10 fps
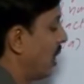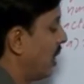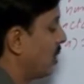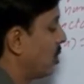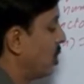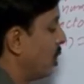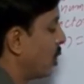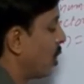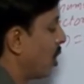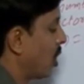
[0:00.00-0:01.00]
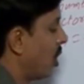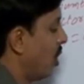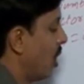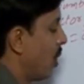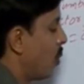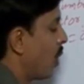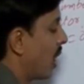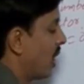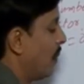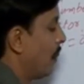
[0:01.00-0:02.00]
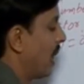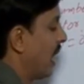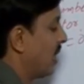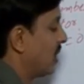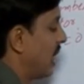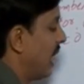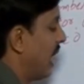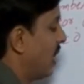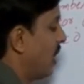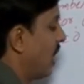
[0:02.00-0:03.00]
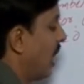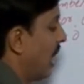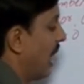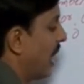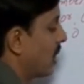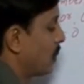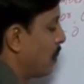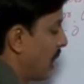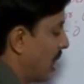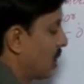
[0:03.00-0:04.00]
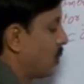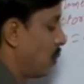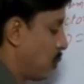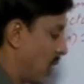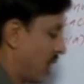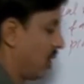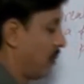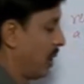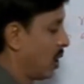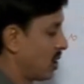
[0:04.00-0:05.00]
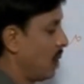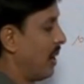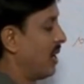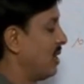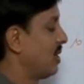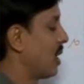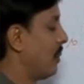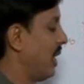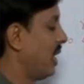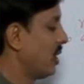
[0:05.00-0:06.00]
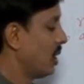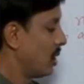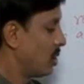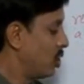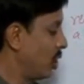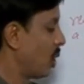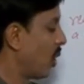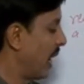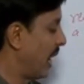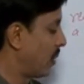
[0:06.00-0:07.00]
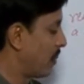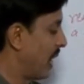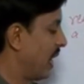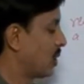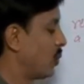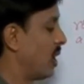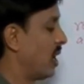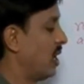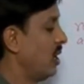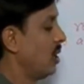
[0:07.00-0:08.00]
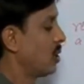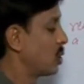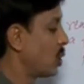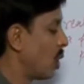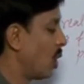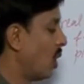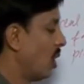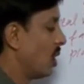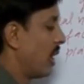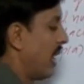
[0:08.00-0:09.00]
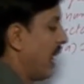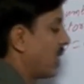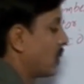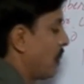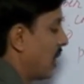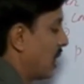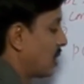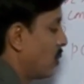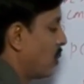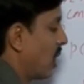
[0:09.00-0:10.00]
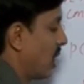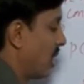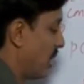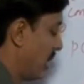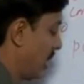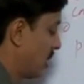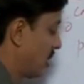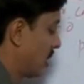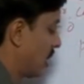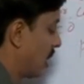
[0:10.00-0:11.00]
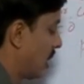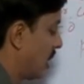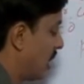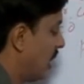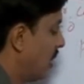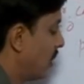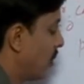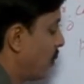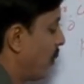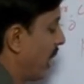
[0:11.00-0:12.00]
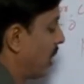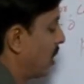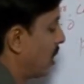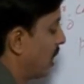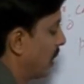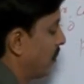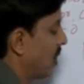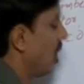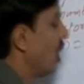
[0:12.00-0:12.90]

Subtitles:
is 0, what implies that? X plus 1. Because remainder is coming 0 at minus 1. So x plus 1 is a factor.